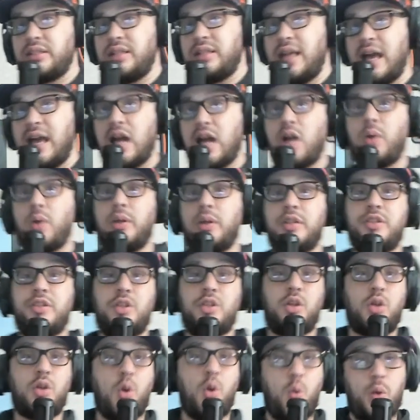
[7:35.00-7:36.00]
now is
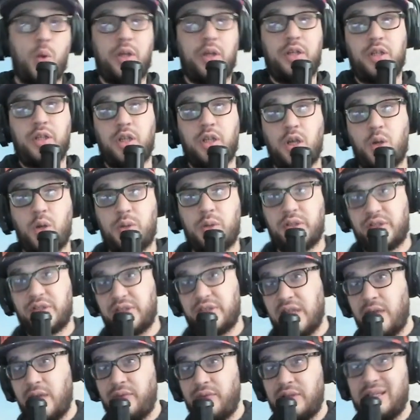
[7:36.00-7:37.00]
going to go to
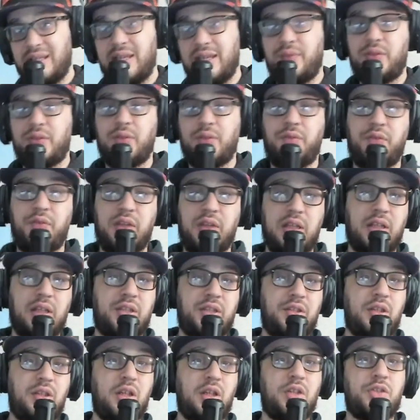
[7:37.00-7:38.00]
7 if the
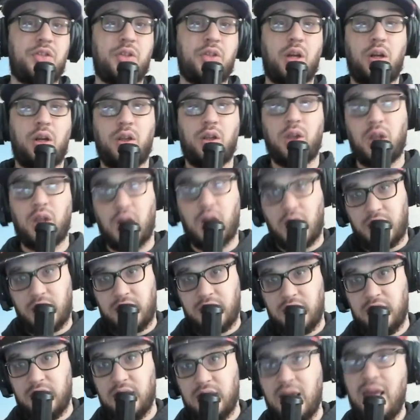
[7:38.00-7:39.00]
Phoenix Suns are
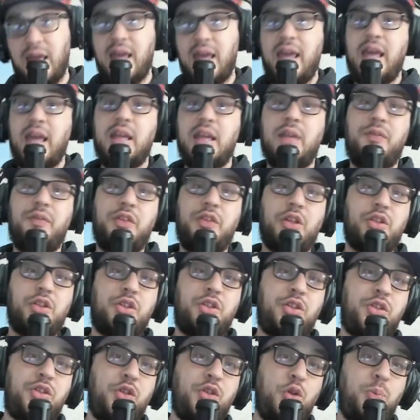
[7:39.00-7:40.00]
lucky. And if they're
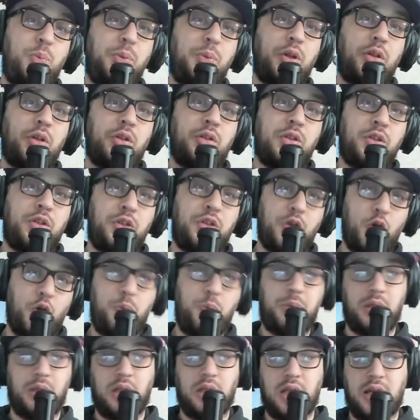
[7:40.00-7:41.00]
super
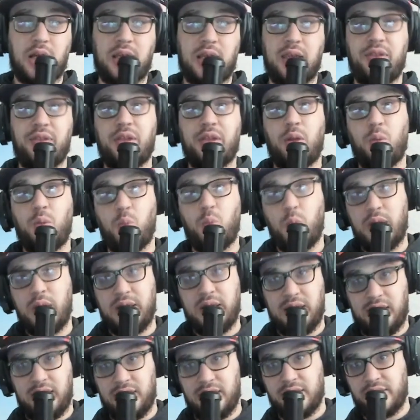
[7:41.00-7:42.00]
duper lucky, they'll win
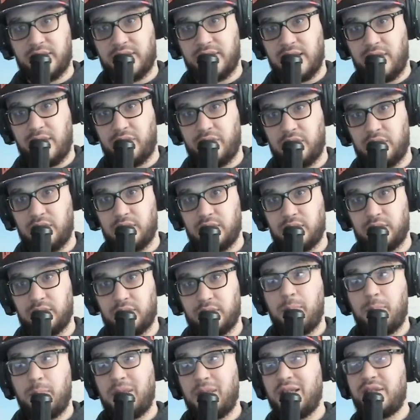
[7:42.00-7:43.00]
it in 7.
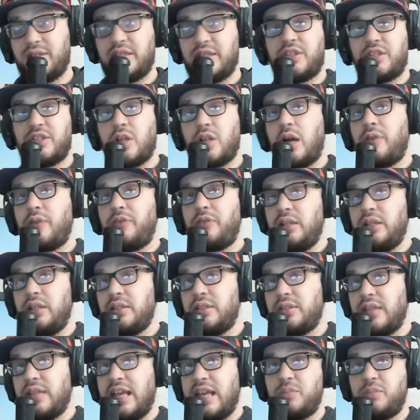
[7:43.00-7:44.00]
Because this
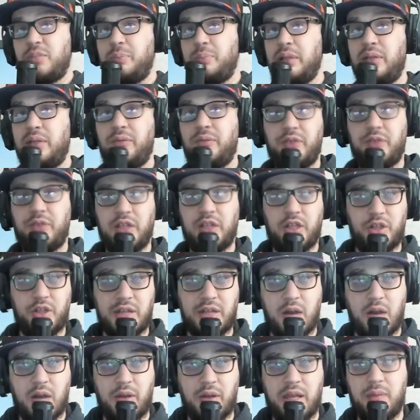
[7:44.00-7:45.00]
offense has been figured
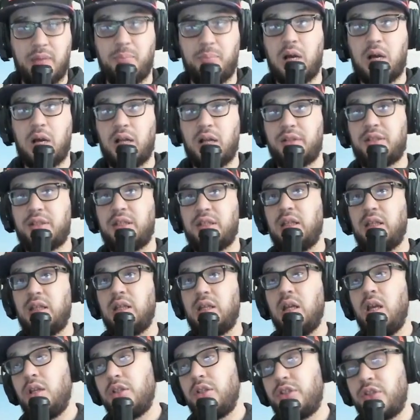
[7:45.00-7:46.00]
out and
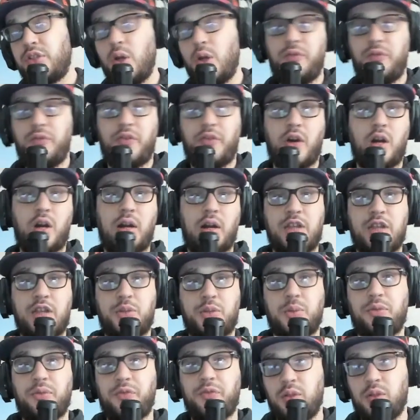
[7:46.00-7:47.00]
Monty so far has
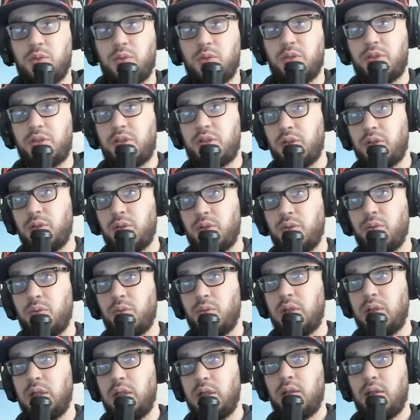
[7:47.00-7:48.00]
refused
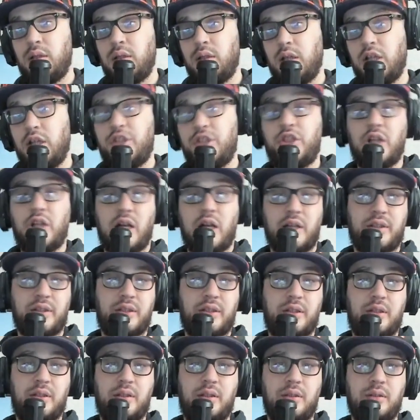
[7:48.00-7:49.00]
to
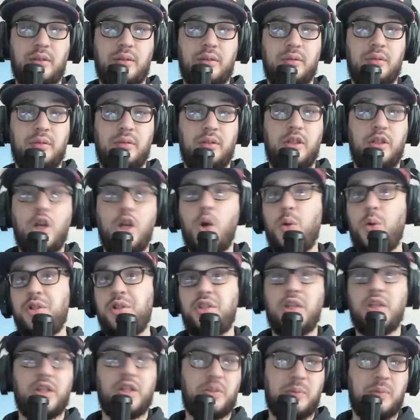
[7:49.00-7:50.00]
adjust. No
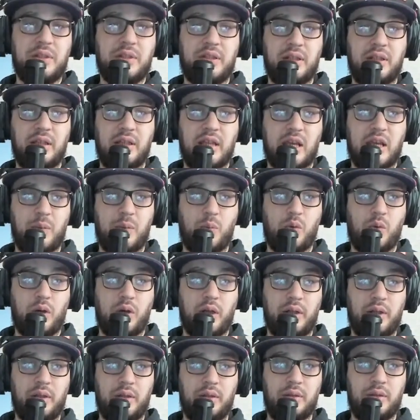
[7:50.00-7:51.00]
adjustments in game
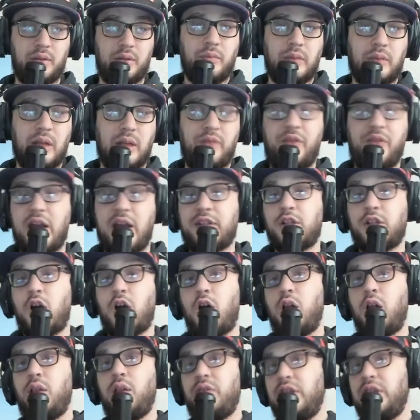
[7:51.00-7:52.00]
1. In fact,
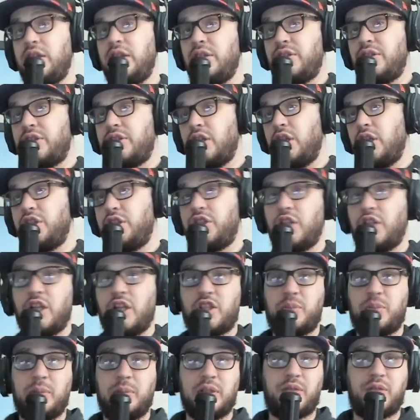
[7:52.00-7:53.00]
all of his
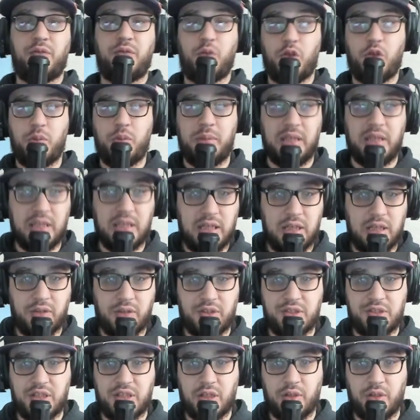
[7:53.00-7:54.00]
adjustments for the beginning of the
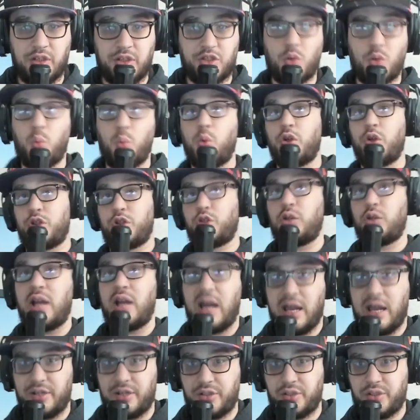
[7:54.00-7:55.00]
series were
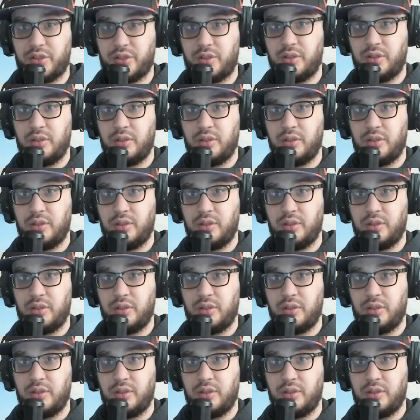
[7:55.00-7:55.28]
trash.